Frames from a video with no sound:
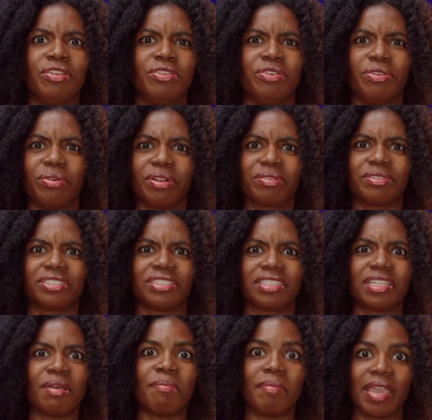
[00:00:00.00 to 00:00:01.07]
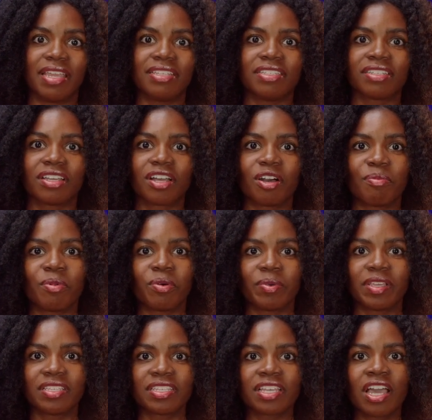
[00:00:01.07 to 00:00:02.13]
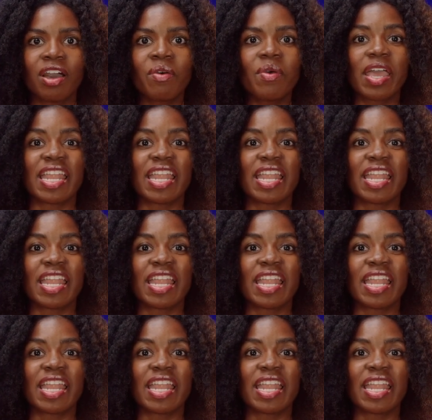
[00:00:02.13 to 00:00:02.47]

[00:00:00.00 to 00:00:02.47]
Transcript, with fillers: New York was just amazing a couple weeks ago.